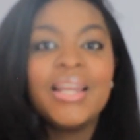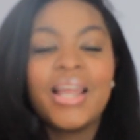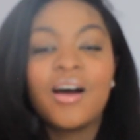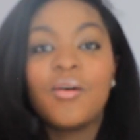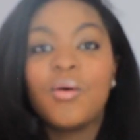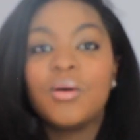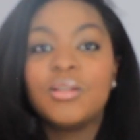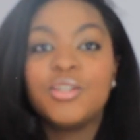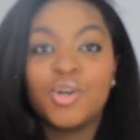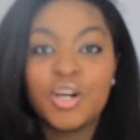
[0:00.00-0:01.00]
Now
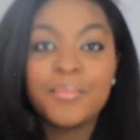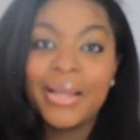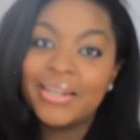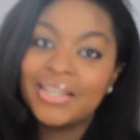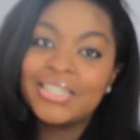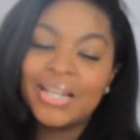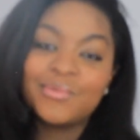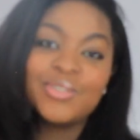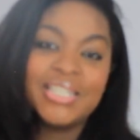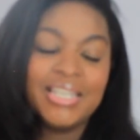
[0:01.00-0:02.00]
during my
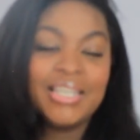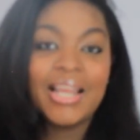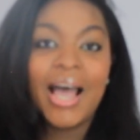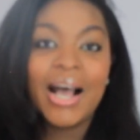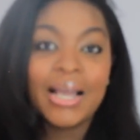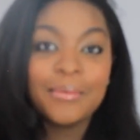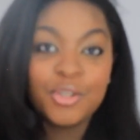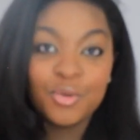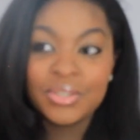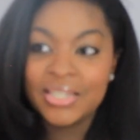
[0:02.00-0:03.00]
nighttime routine, I
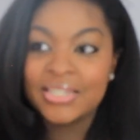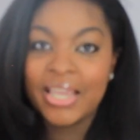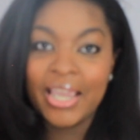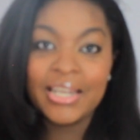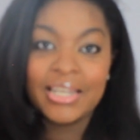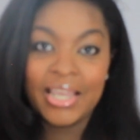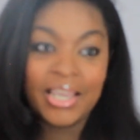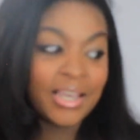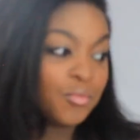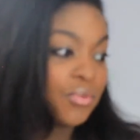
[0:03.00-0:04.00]
use this hand in
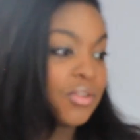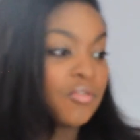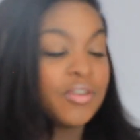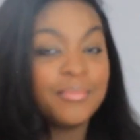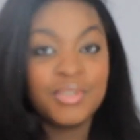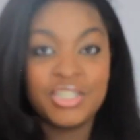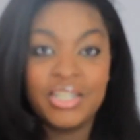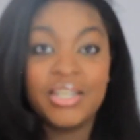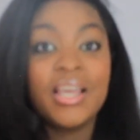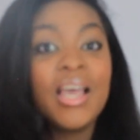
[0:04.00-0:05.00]
hand with the crib
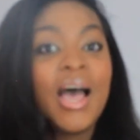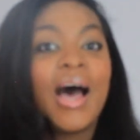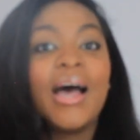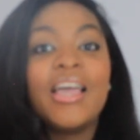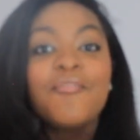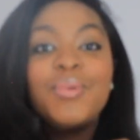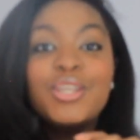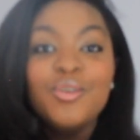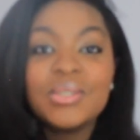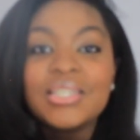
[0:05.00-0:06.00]
machine. I have
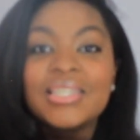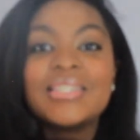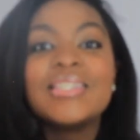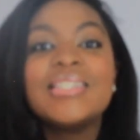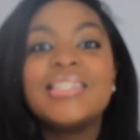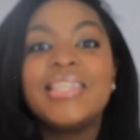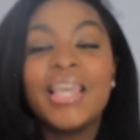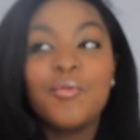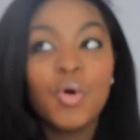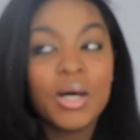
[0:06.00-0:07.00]
been using this since
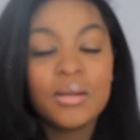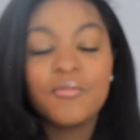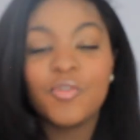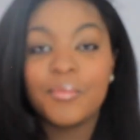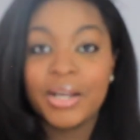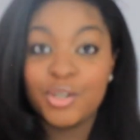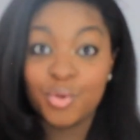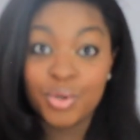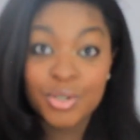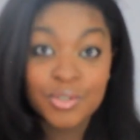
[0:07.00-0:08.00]
day one for my
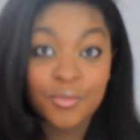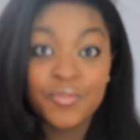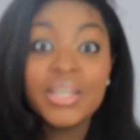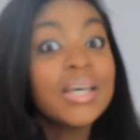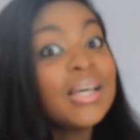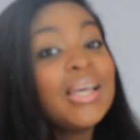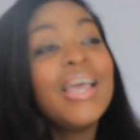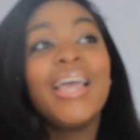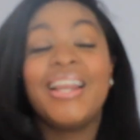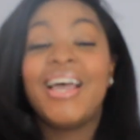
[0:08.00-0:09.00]
daughter, Sophia,
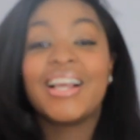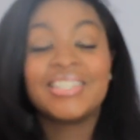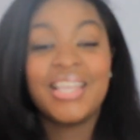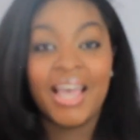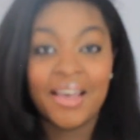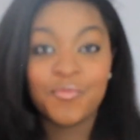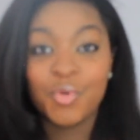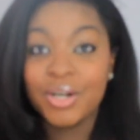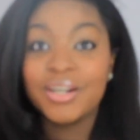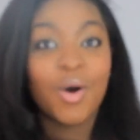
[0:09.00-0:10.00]
and I actually have
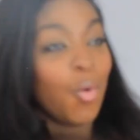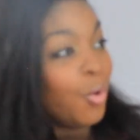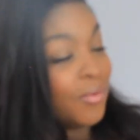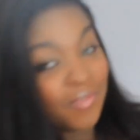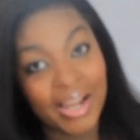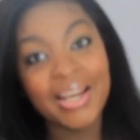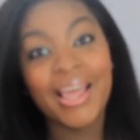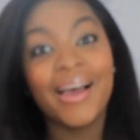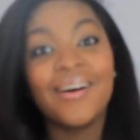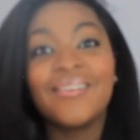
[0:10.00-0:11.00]
one on right
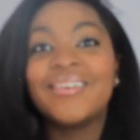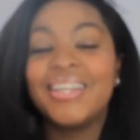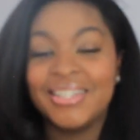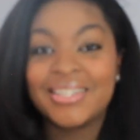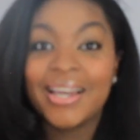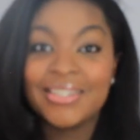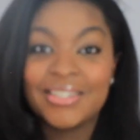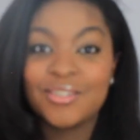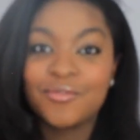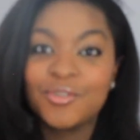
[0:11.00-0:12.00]
now in
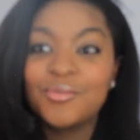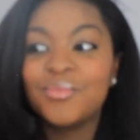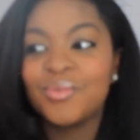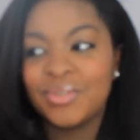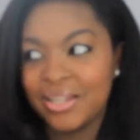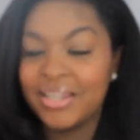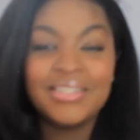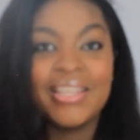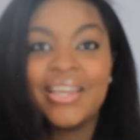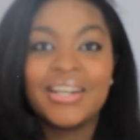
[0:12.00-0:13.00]
Tyson's room.
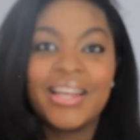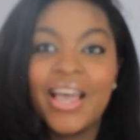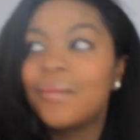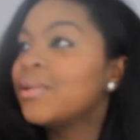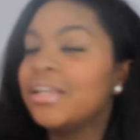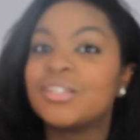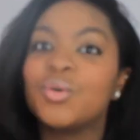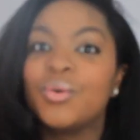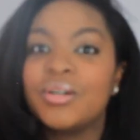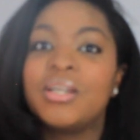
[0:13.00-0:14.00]
He's taking a nap. It's
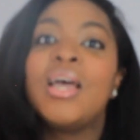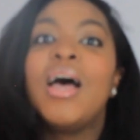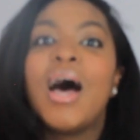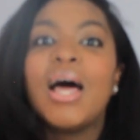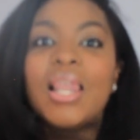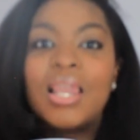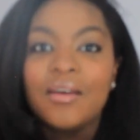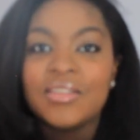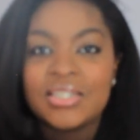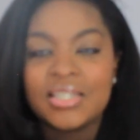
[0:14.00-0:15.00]
on. I
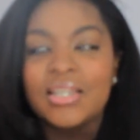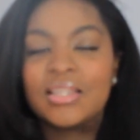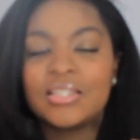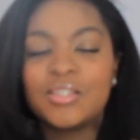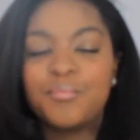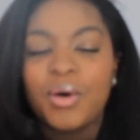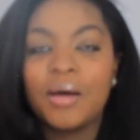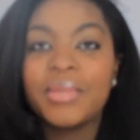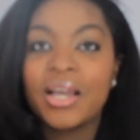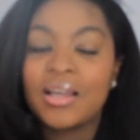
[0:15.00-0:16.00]
love this thing. This is
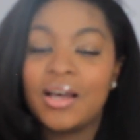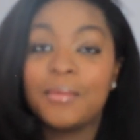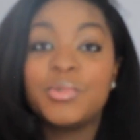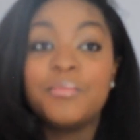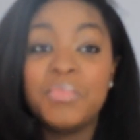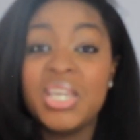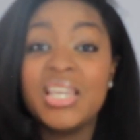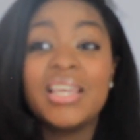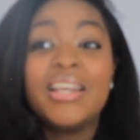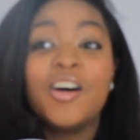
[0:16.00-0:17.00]
bomb.com. To
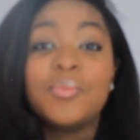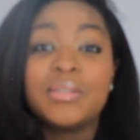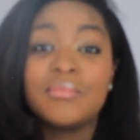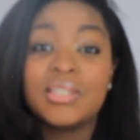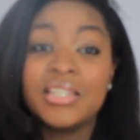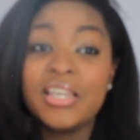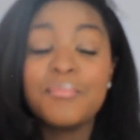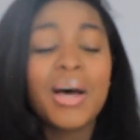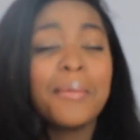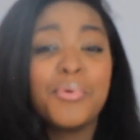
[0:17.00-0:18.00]
me, it helps him
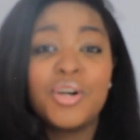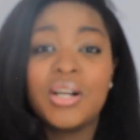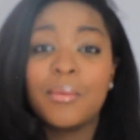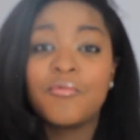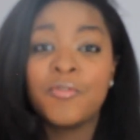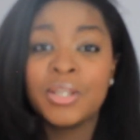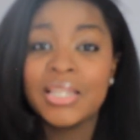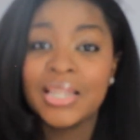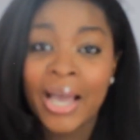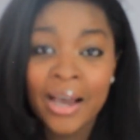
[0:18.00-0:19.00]
sleep. I put it up
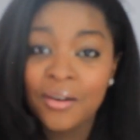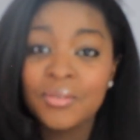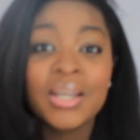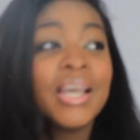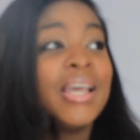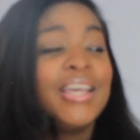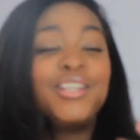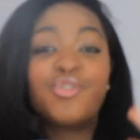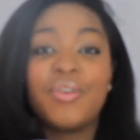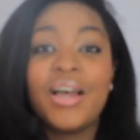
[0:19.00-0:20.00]
really loud.
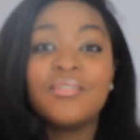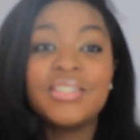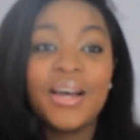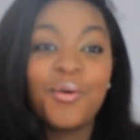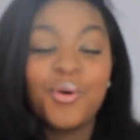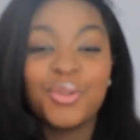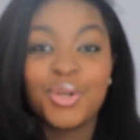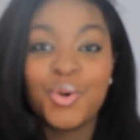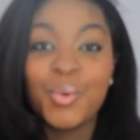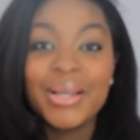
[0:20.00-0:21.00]
It drowns out all
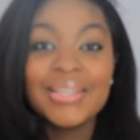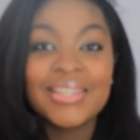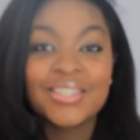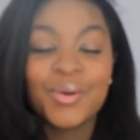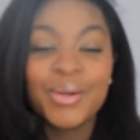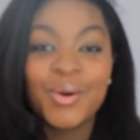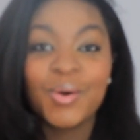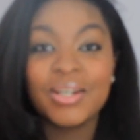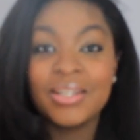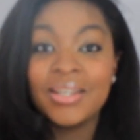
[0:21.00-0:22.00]
the noise that's going
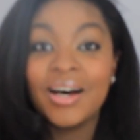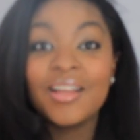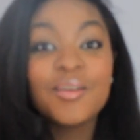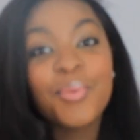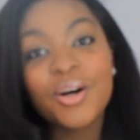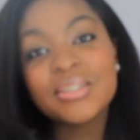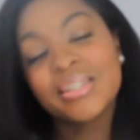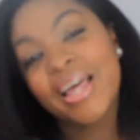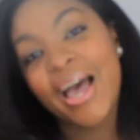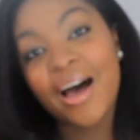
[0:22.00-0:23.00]
on in the other parts
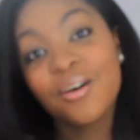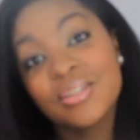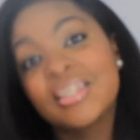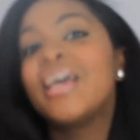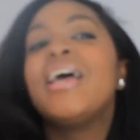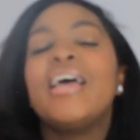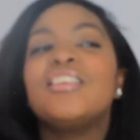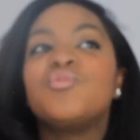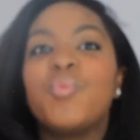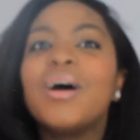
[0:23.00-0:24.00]
of the house,
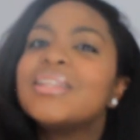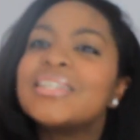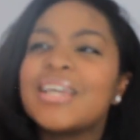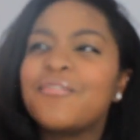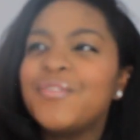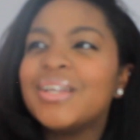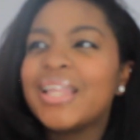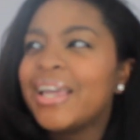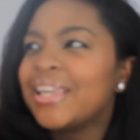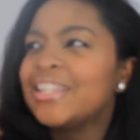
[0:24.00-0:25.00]
as well as I feel
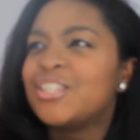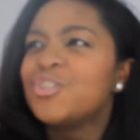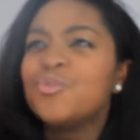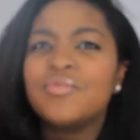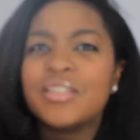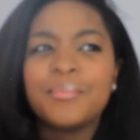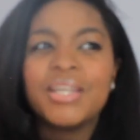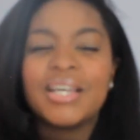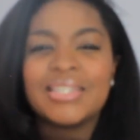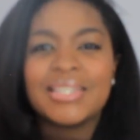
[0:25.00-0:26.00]
like it soothes them
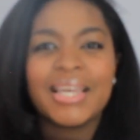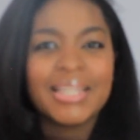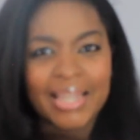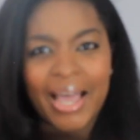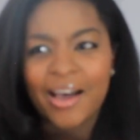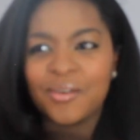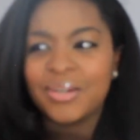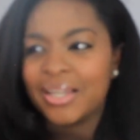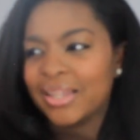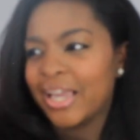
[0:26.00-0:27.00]
because it's like
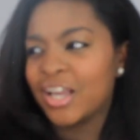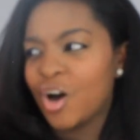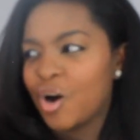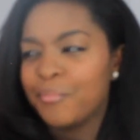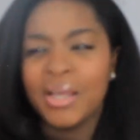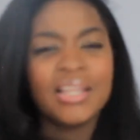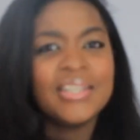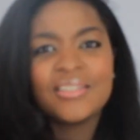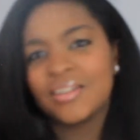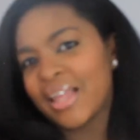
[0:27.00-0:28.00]
loud and like our
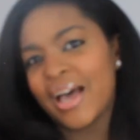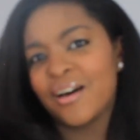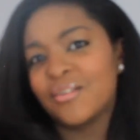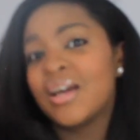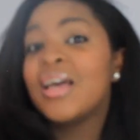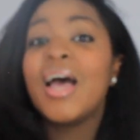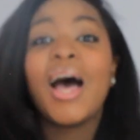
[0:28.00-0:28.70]
bellies are loud.